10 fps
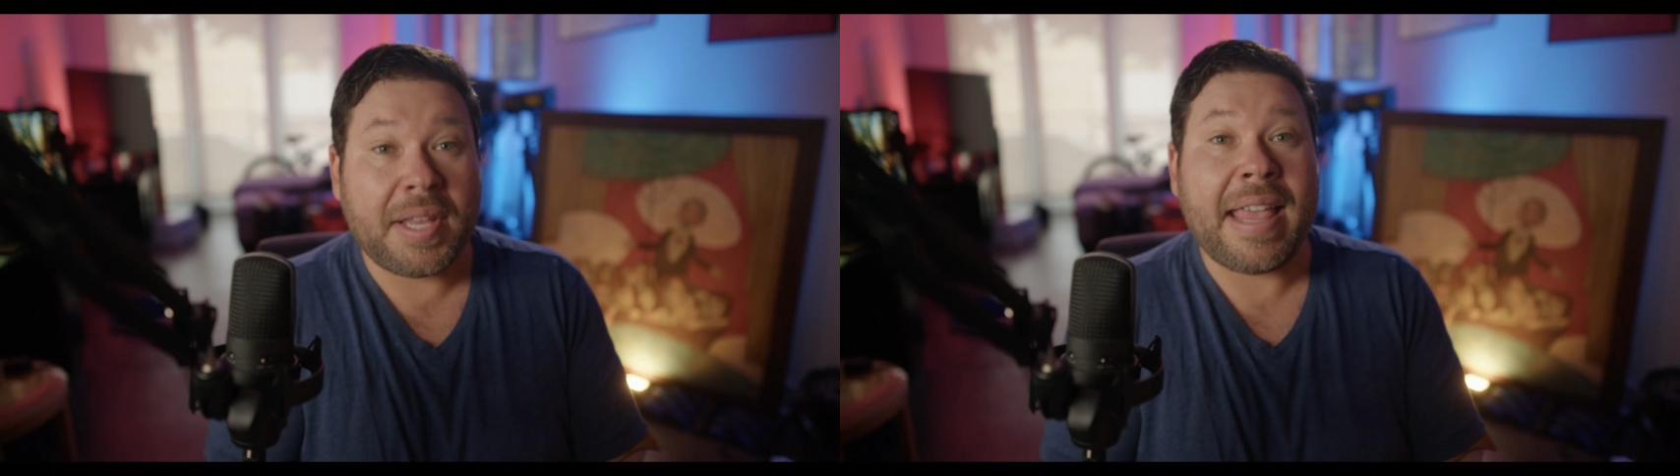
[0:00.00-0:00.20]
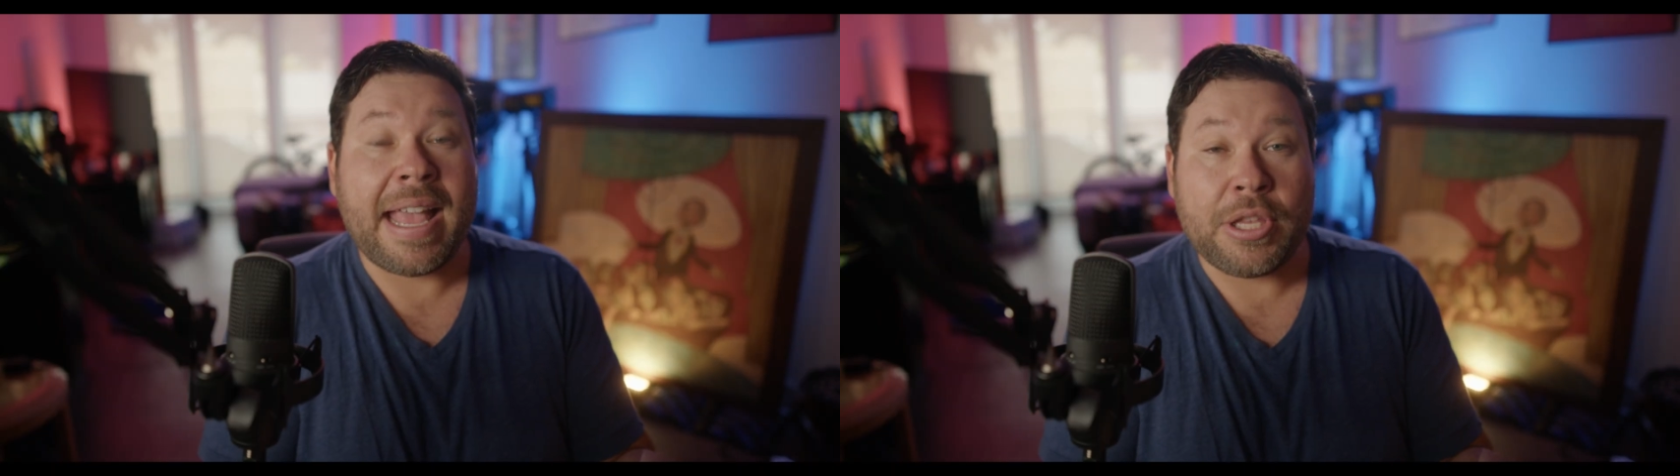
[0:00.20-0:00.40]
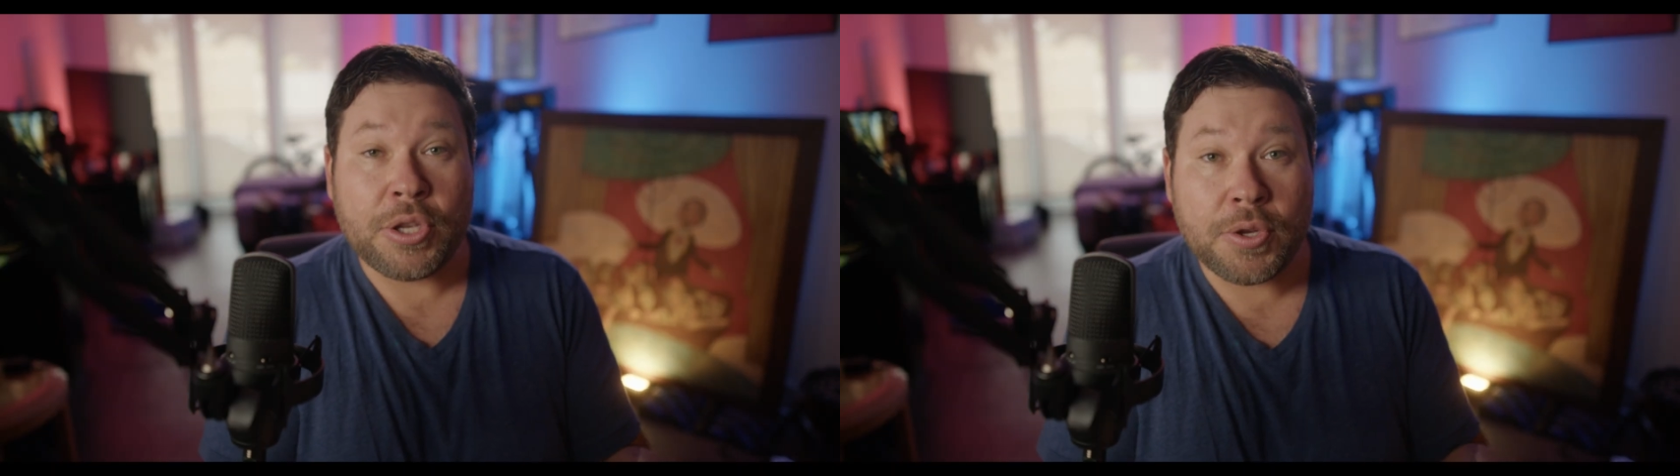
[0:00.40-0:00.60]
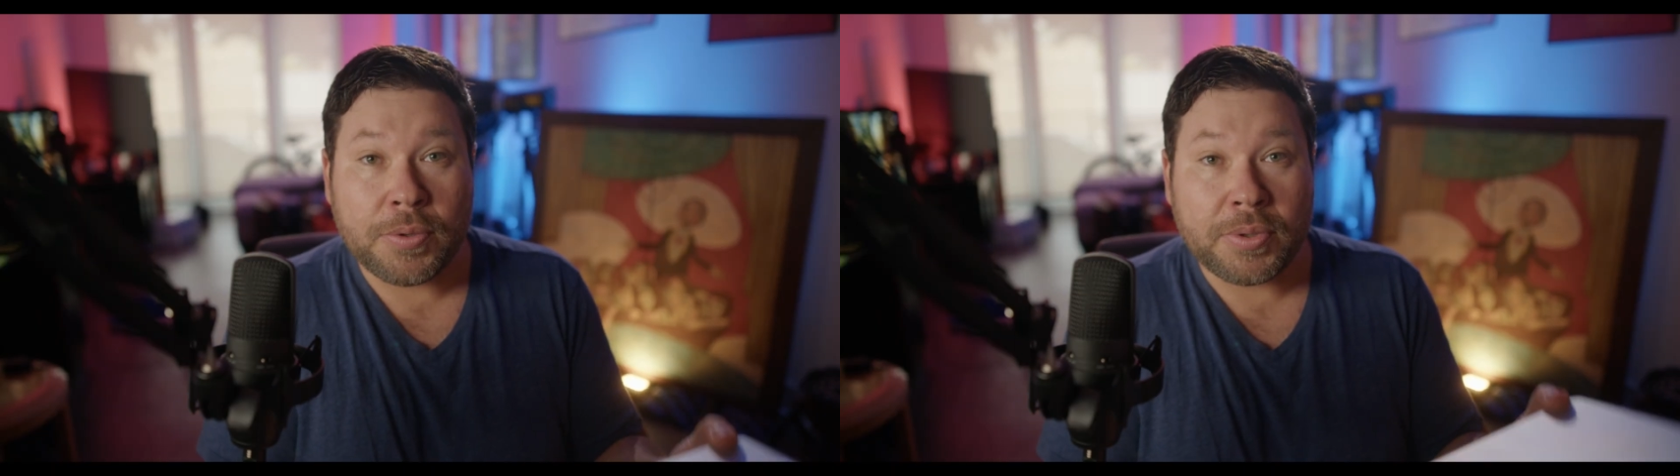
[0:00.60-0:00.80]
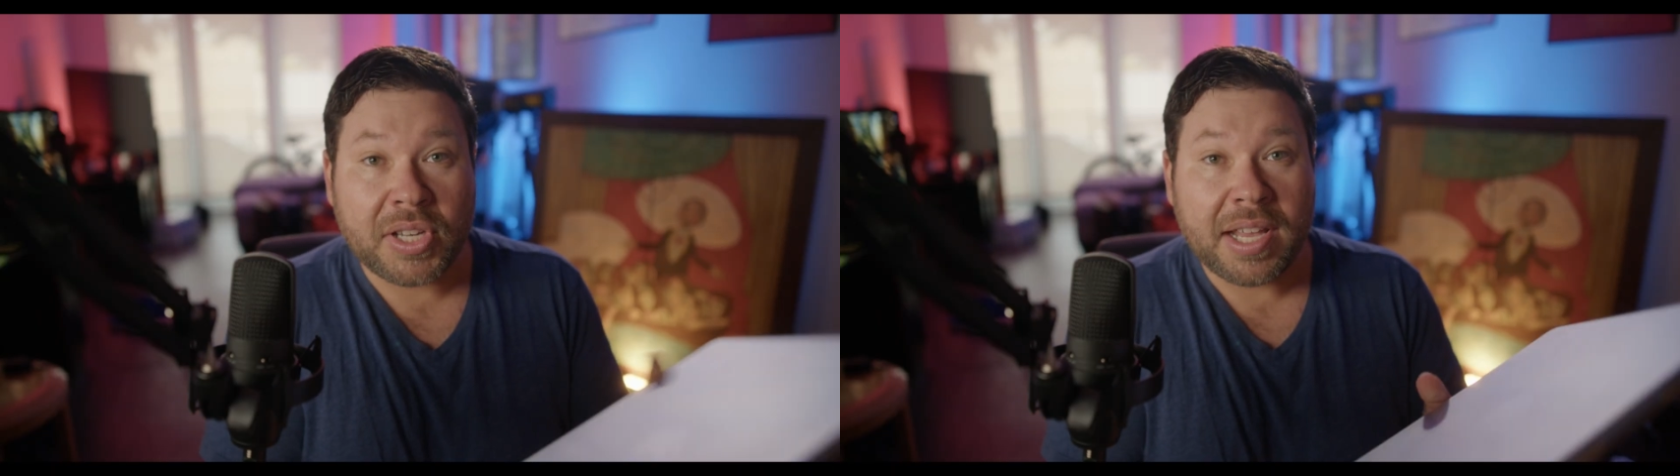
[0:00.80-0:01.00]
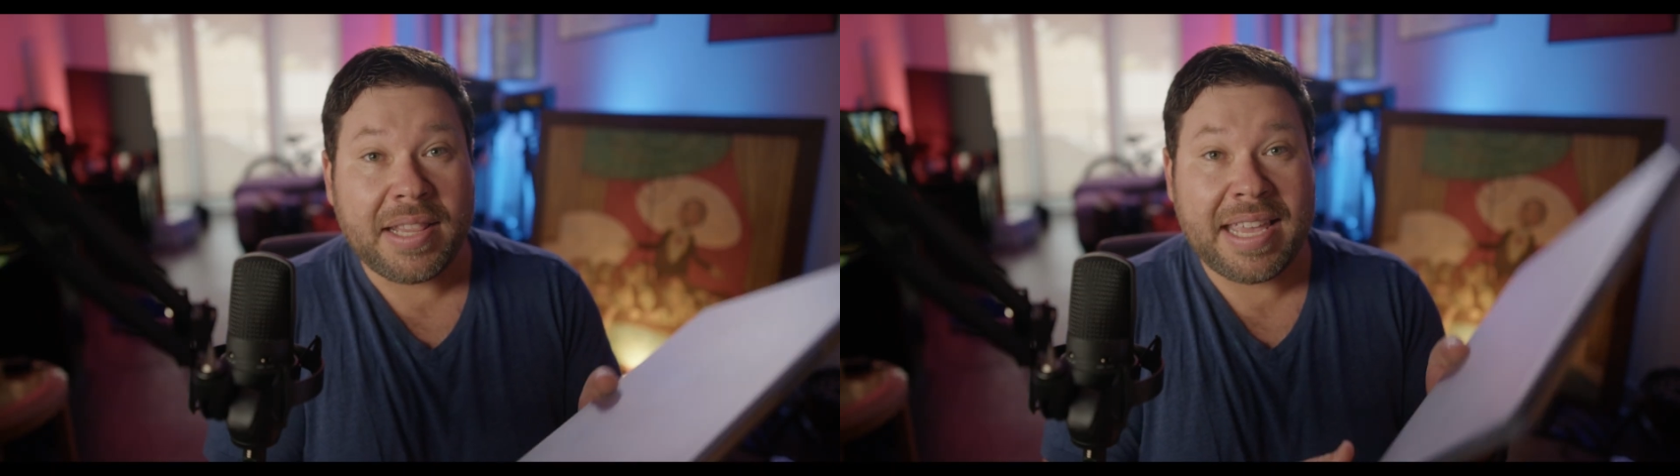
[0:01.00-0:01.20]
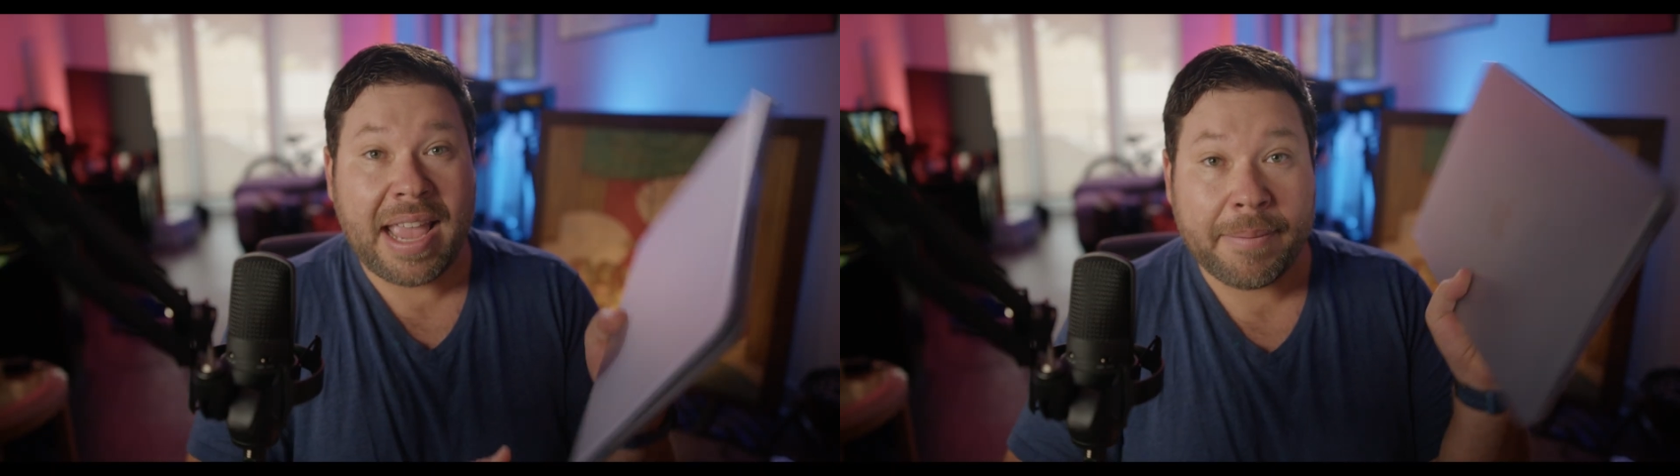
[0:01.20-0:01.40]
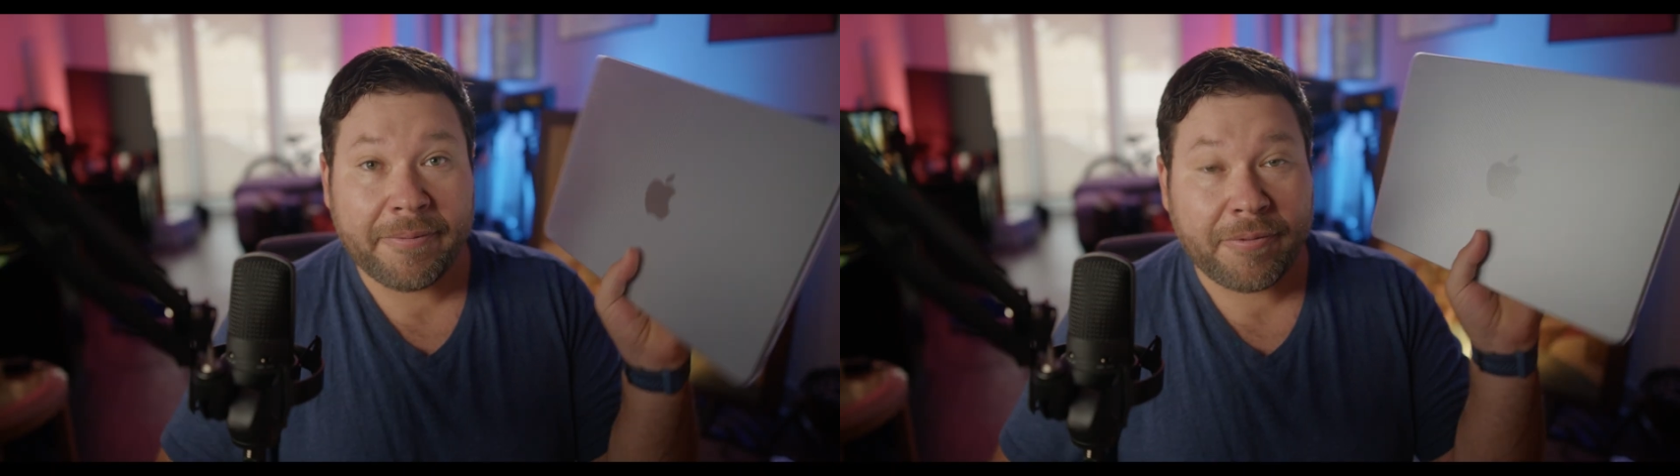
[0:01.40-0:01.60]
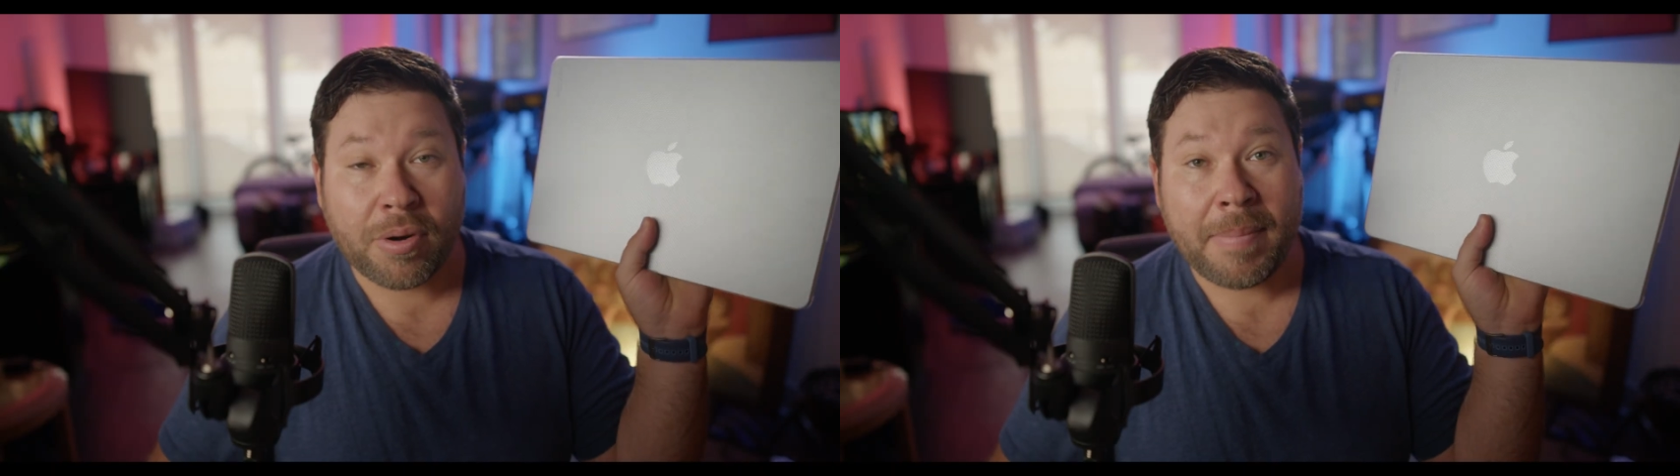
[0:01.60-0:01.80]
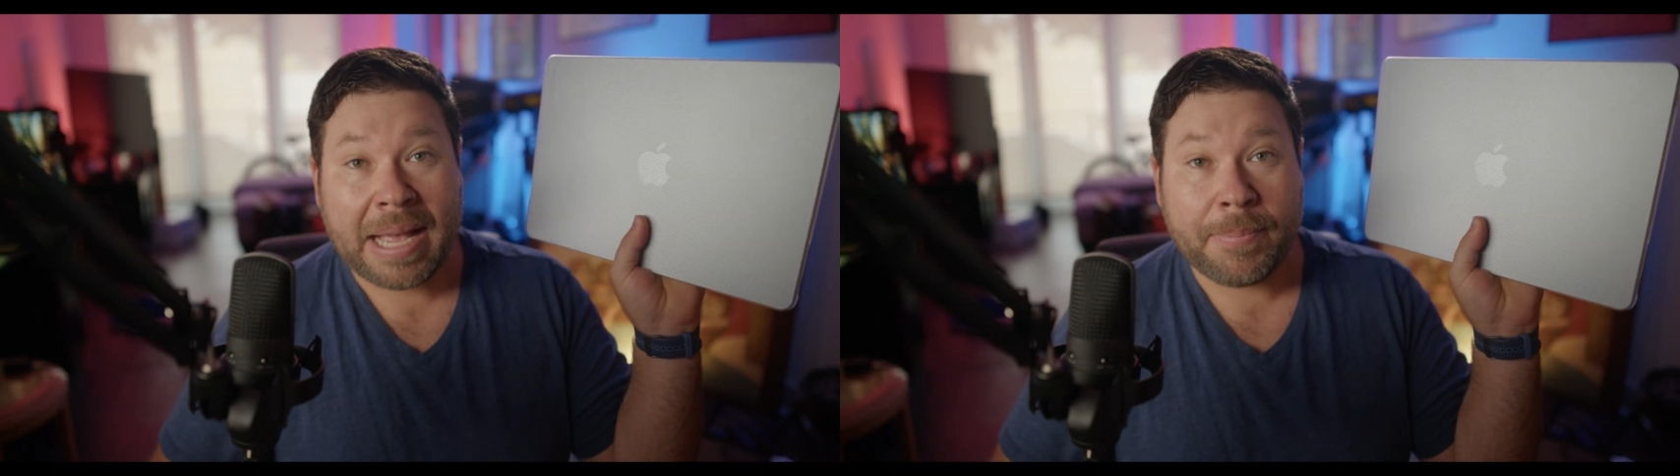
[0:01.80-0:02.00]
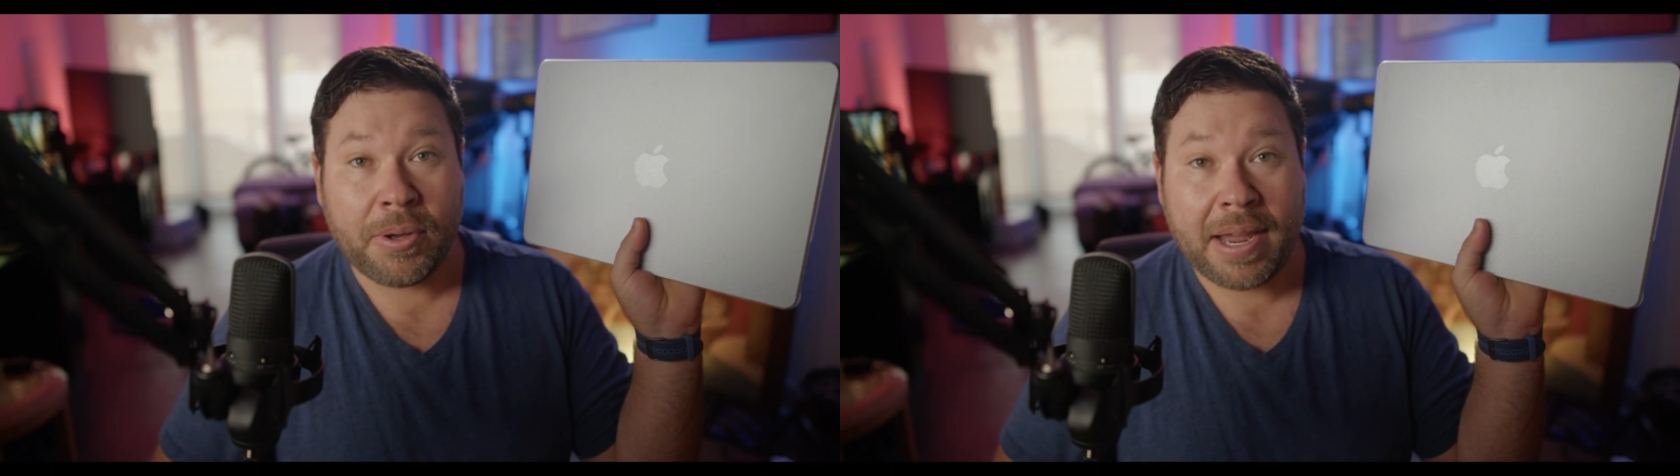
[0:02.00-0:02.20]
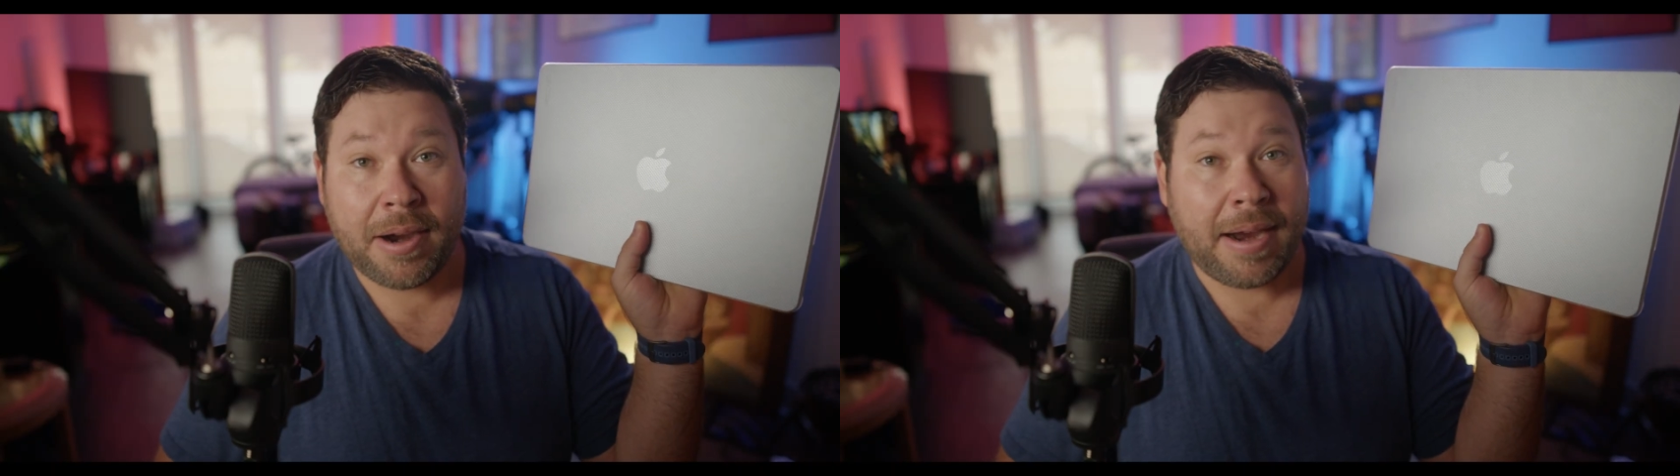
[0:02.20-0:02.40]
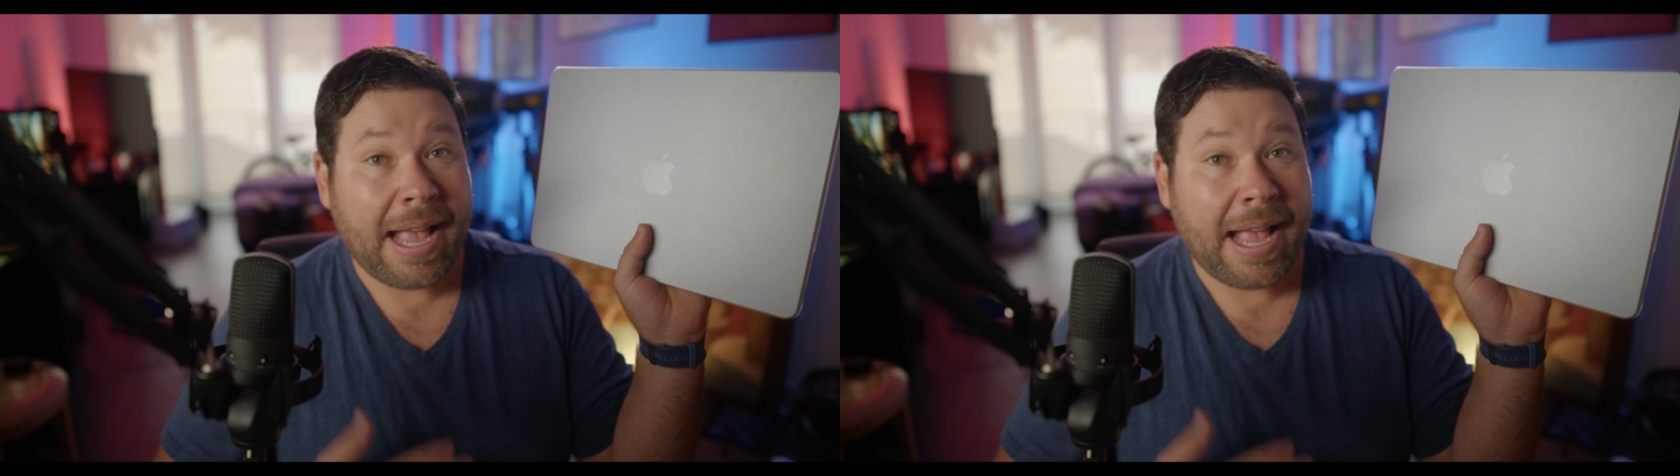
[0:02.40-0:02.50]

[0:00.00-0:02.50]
that use the M4 MacBook Air.